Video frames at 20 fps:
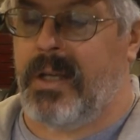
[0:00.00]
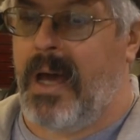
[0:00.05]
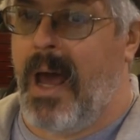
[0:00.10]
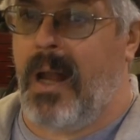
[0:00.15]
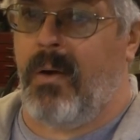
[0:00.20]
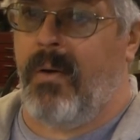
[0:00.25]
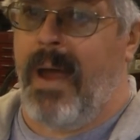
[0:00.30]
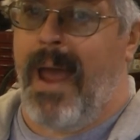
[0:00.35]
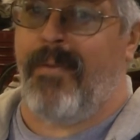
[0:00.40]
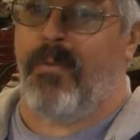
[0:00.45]
I
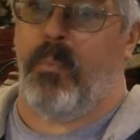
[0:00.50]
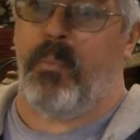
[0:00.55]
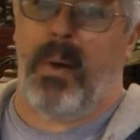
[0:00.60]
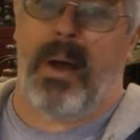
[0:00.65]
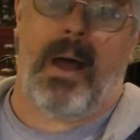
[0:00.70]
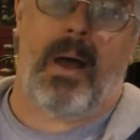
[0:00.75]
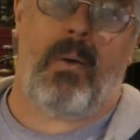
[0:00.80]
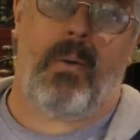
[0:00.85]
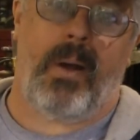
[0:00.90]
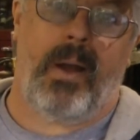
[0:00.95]
don't have a
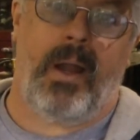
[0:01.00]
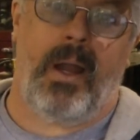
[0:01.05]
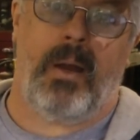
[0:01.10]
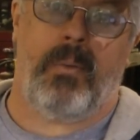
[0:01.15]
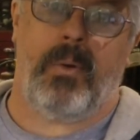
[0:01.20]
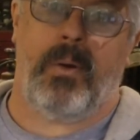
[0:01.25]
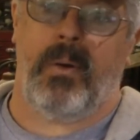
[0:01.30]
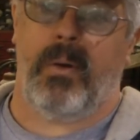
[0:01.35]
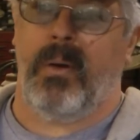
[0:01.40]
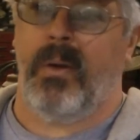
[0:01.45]
power
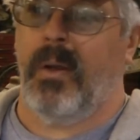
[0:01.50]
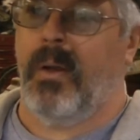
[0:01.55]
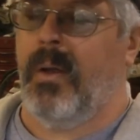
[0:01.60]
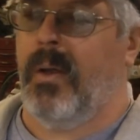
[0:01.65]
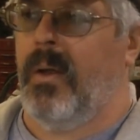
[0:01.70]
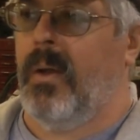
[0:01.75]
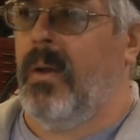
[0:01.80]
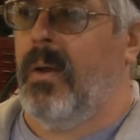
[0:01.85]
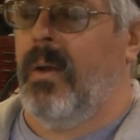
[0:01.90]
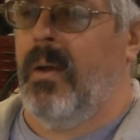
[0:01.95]
hammer
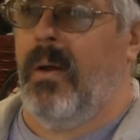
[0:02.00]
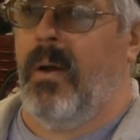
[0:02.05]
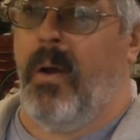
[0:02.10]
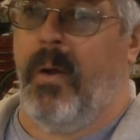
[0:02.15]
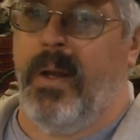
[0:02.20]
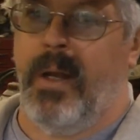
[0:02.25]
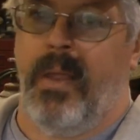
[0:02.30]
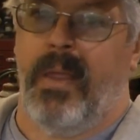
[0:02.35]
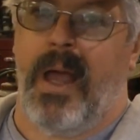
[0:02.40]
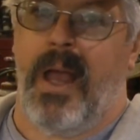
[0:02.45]
or
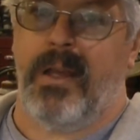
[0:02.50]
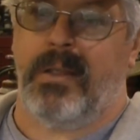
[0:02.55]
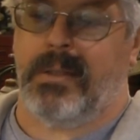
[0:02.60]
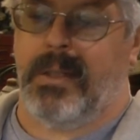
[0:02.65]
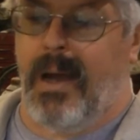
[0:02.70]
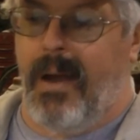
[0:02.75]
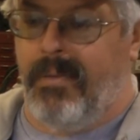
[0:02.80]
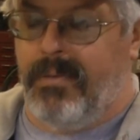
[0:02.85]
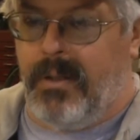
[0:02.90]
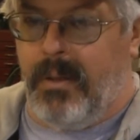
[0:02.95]
any of that
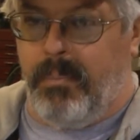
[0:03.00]
stuff,